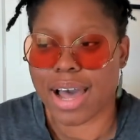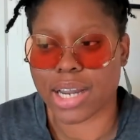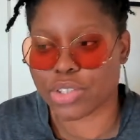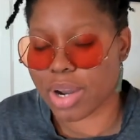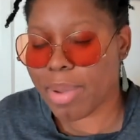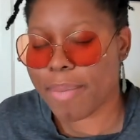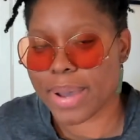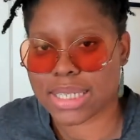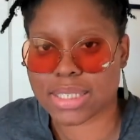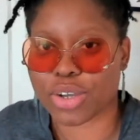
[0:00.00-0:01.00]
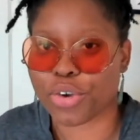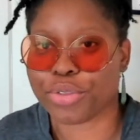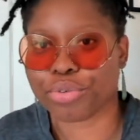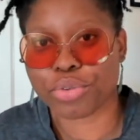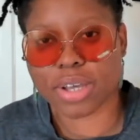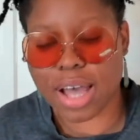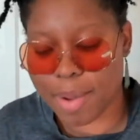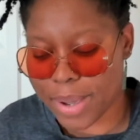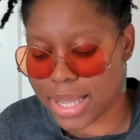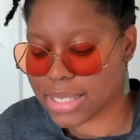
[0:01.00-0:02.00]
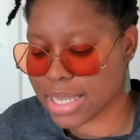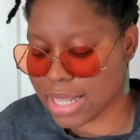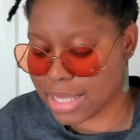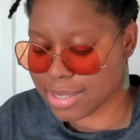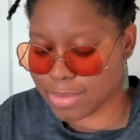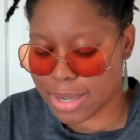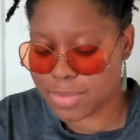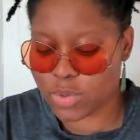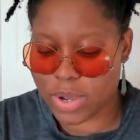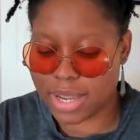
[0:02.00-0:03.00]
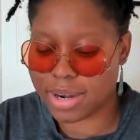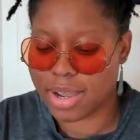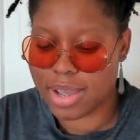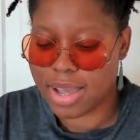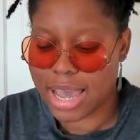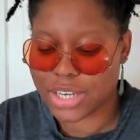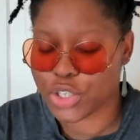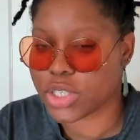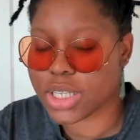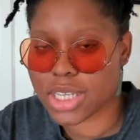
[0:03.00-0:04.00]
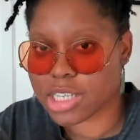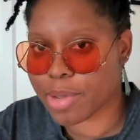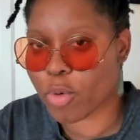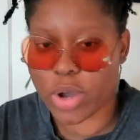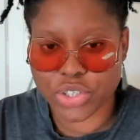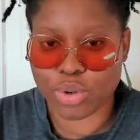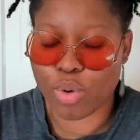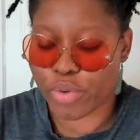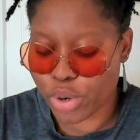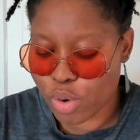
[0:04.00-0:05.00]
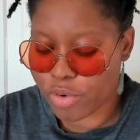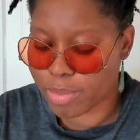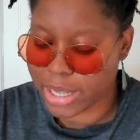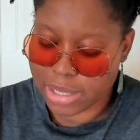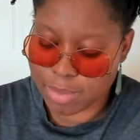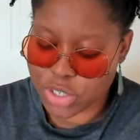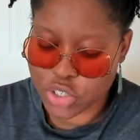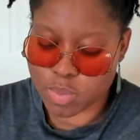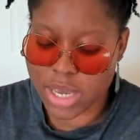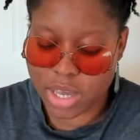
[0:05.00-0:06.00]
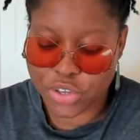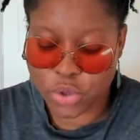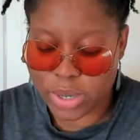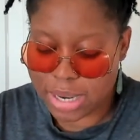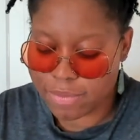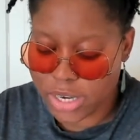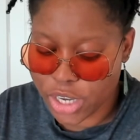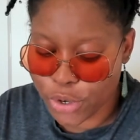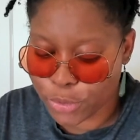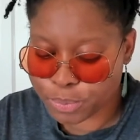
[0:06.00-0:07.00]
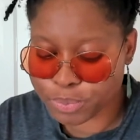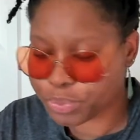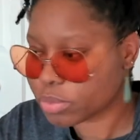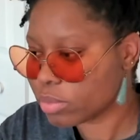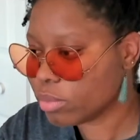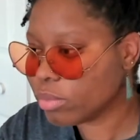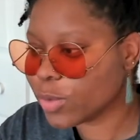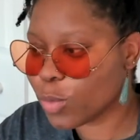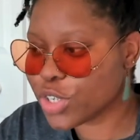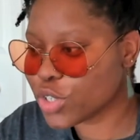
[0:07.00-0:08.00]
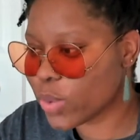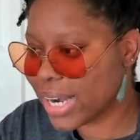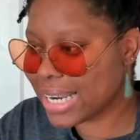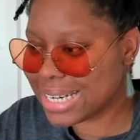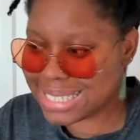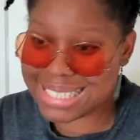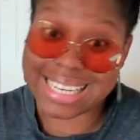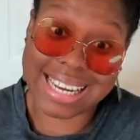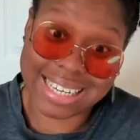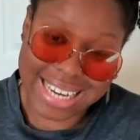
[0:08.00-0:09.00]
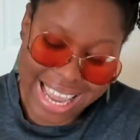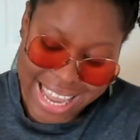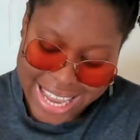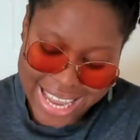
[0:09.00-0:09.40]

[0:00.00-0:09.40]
I try my best to go through the comments. And then sometimes when I just see the same question over and over, I'm like, let me just make a Q&A video, which is what I did today.